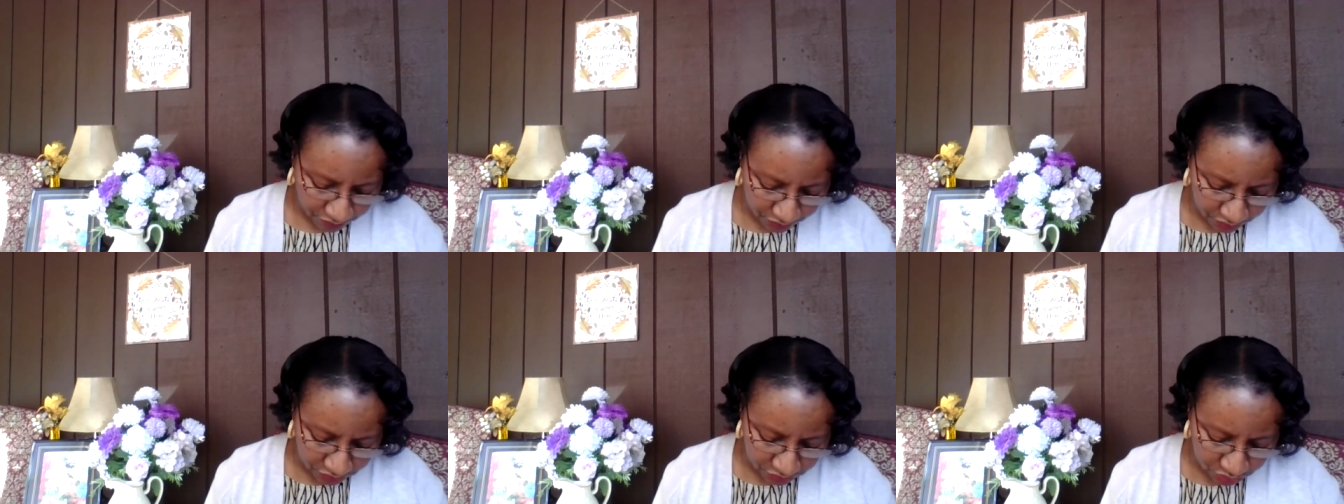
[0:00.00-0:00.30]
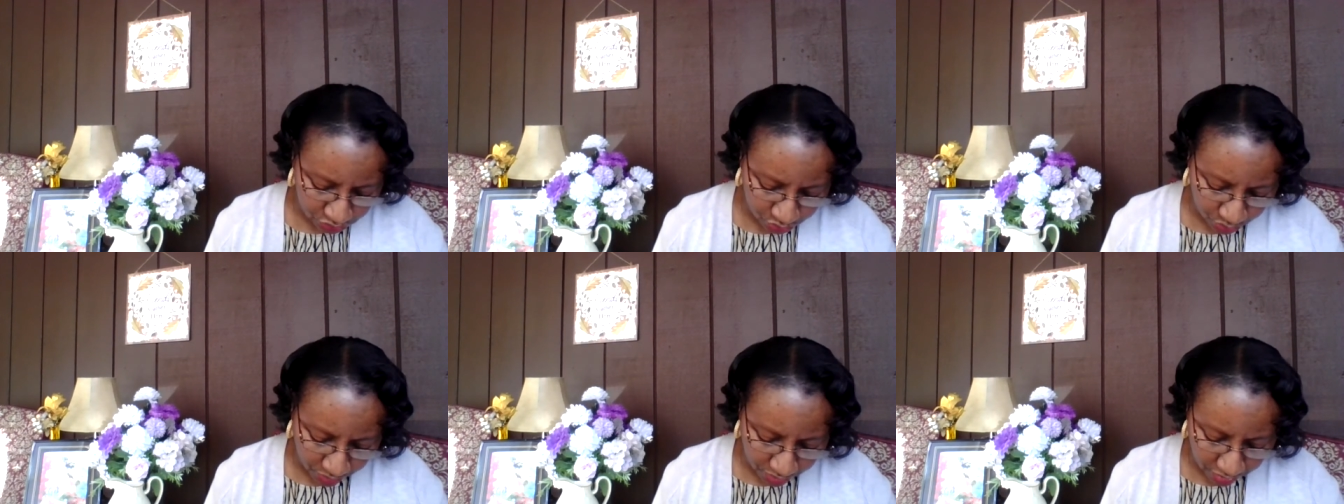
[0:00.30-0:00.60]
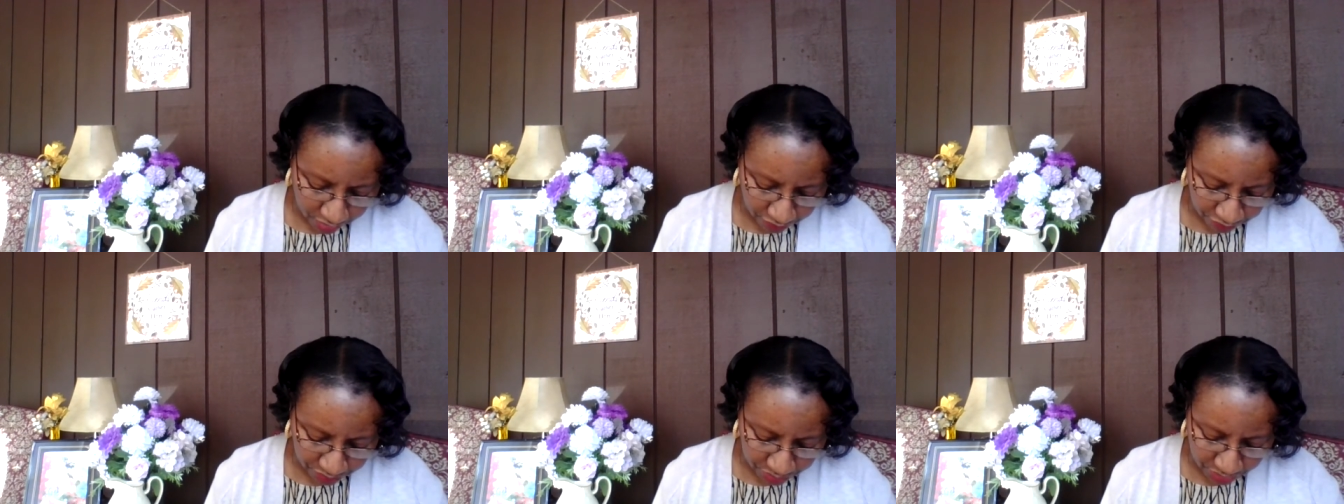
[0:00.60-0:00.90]
verse
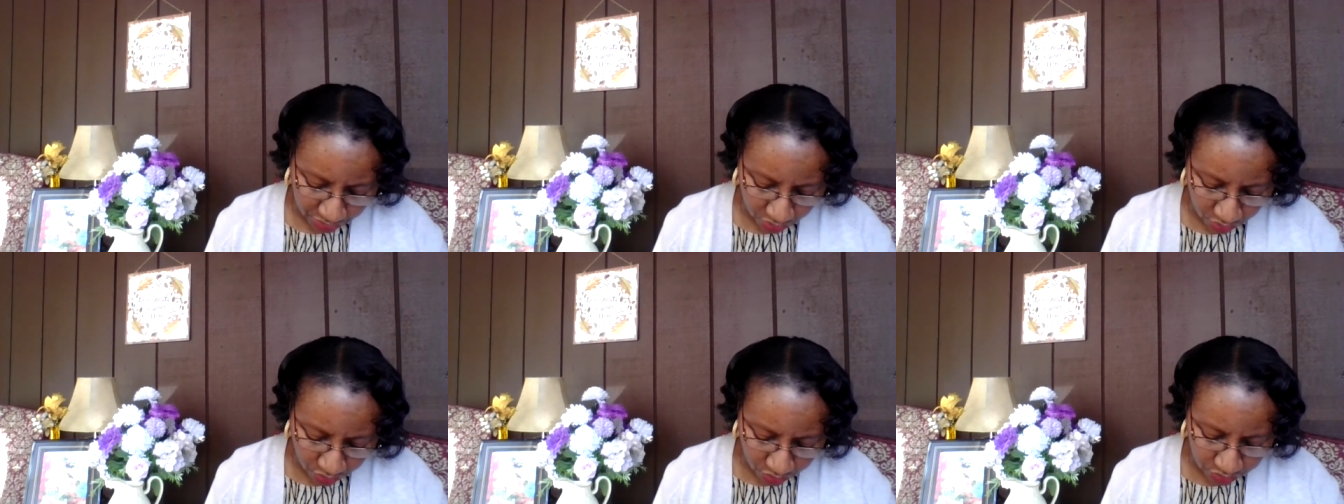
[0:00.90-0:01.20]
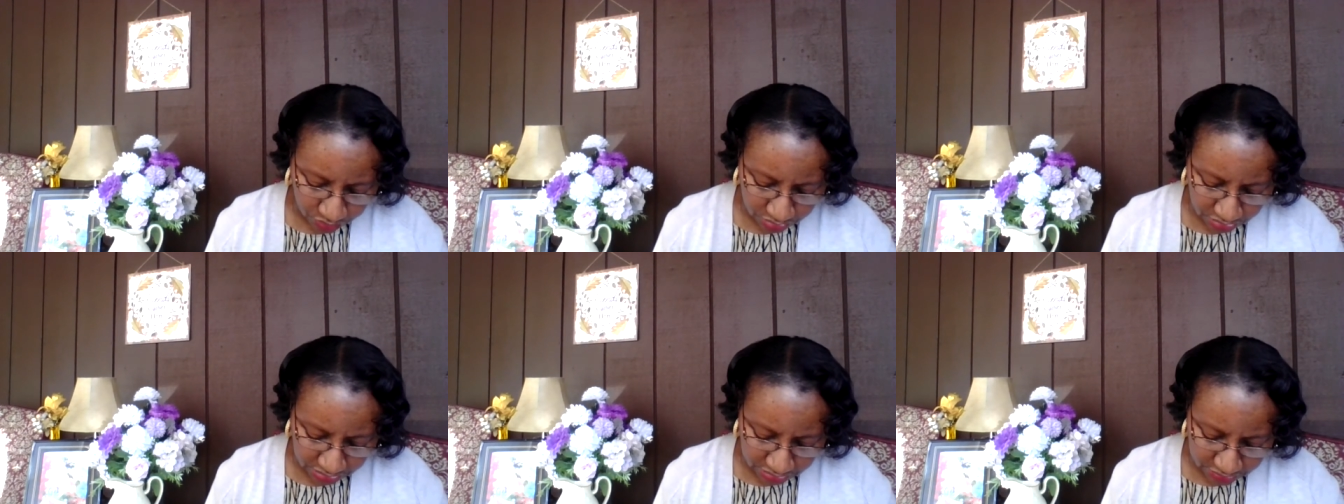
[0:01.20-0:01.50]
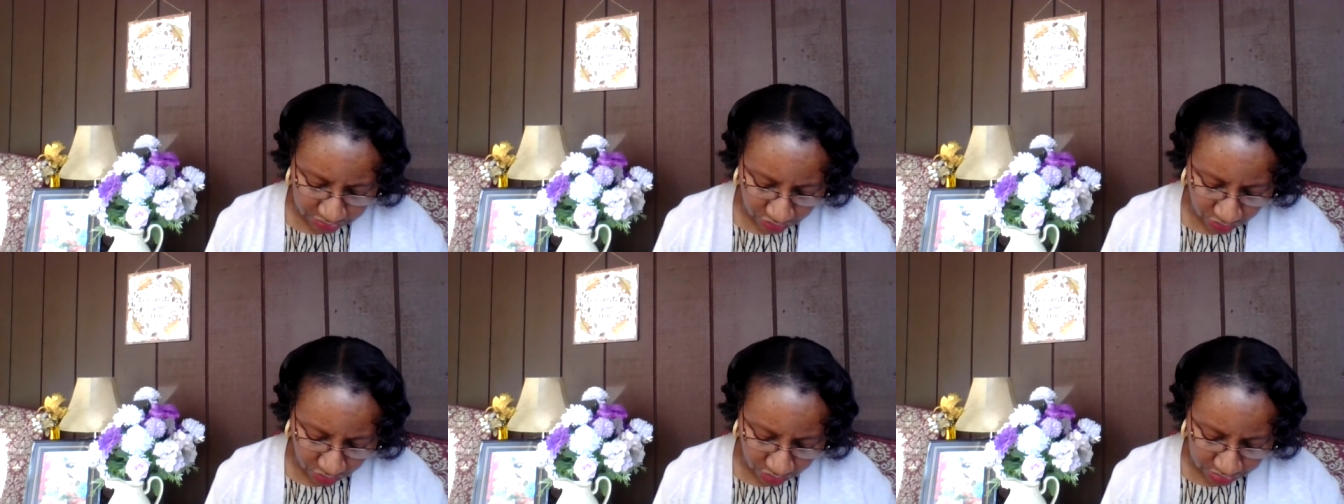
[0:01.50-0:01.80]
12 Behold,
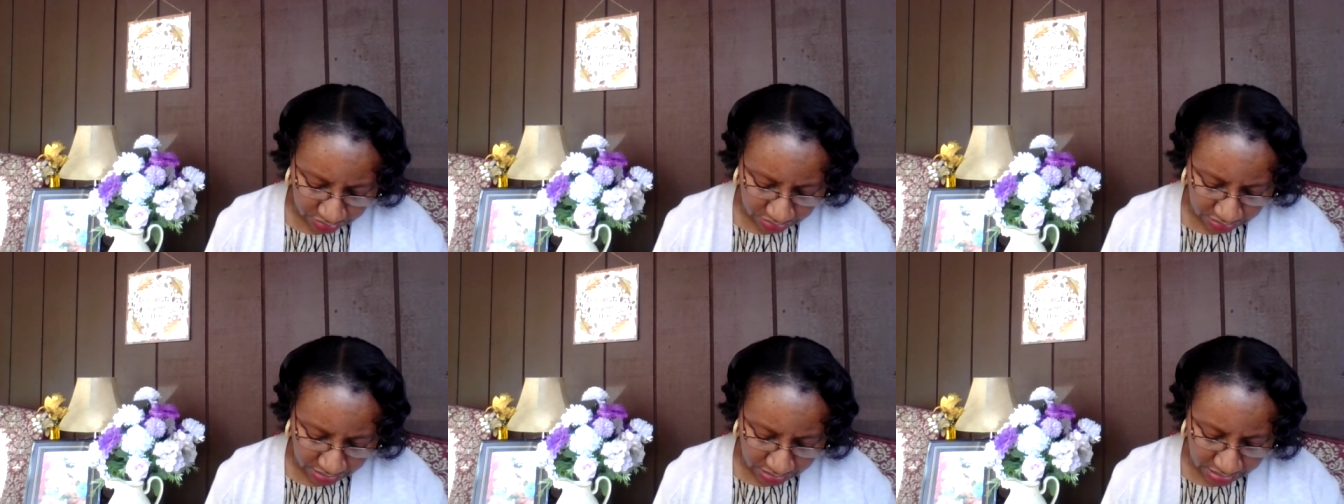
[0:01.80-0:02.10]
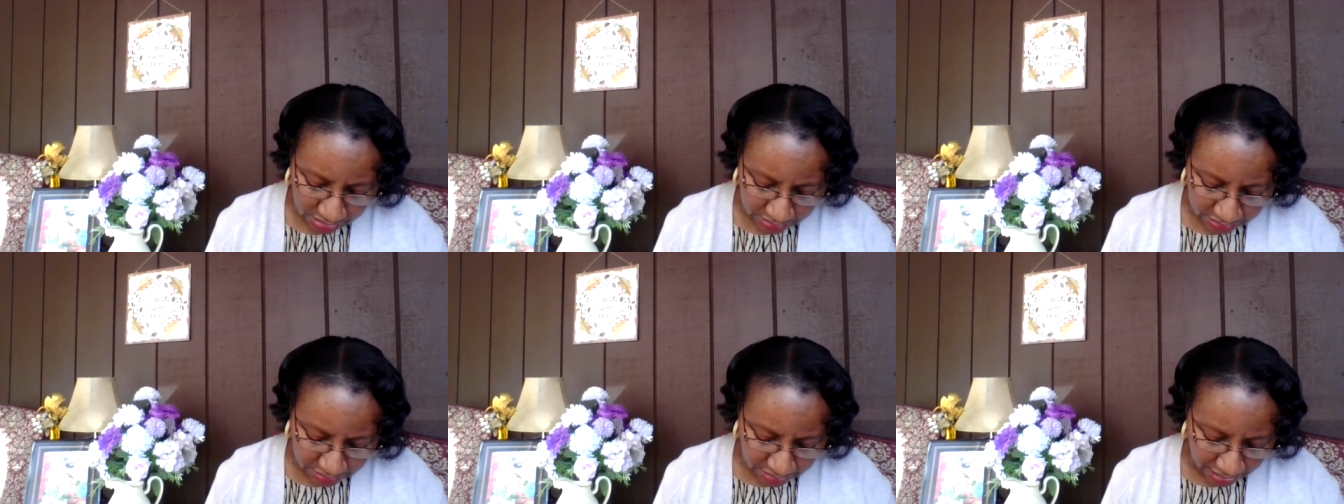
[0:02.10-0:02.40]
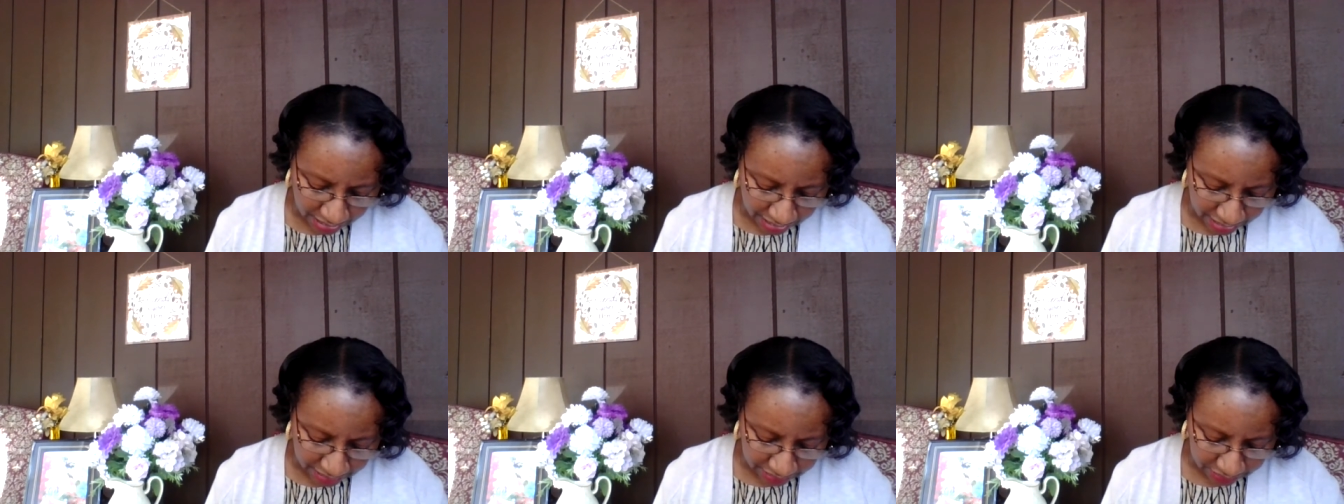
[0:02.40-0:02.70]
these are the
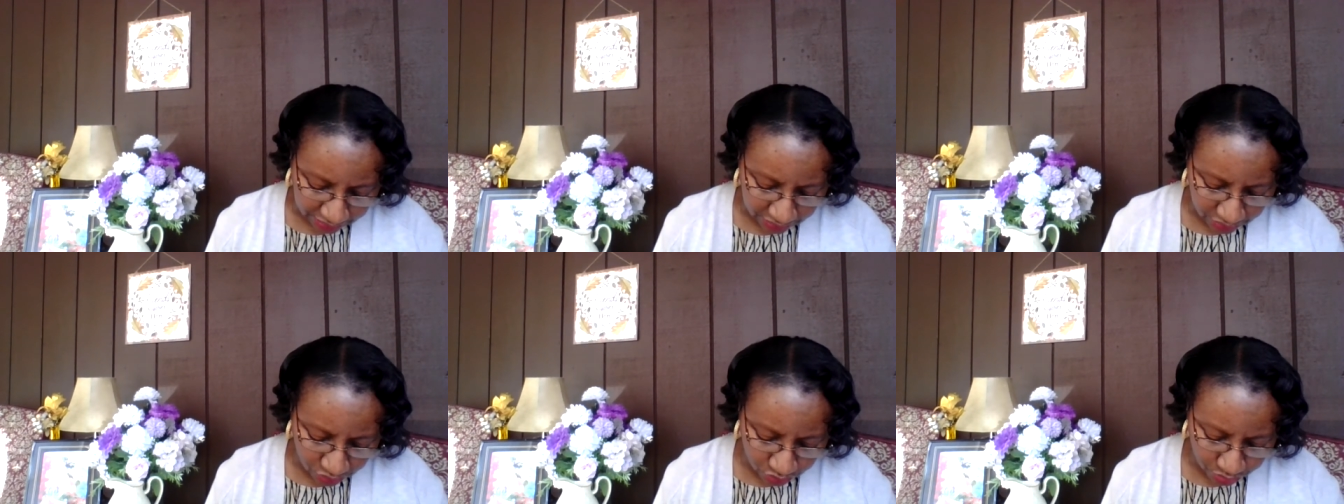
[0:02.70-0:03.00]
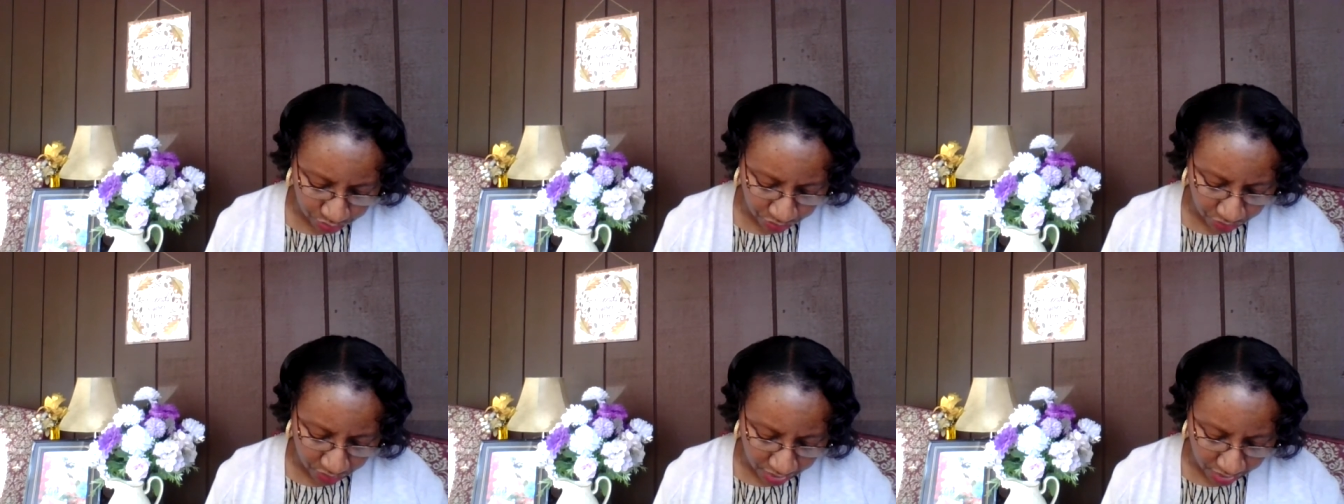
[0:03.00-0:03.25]
ungodly who